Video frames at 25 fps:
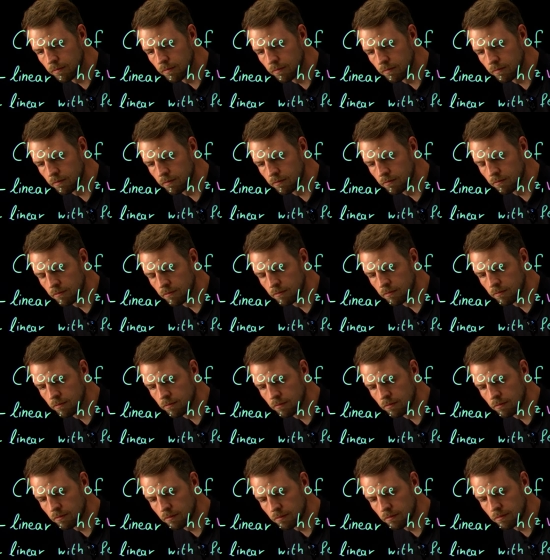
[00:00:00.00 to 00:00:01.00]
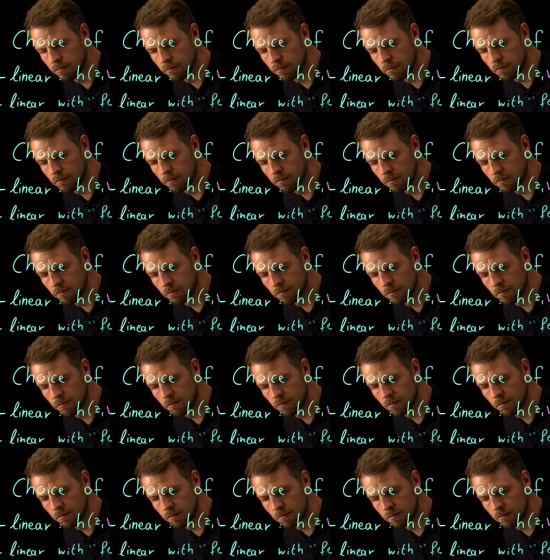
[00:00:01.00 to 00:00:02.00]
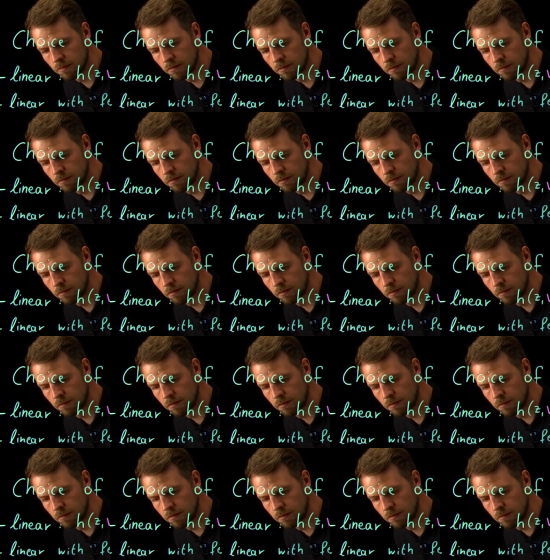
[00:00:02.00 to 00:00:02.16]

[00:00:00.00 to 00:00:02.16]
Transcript: (no one is talking)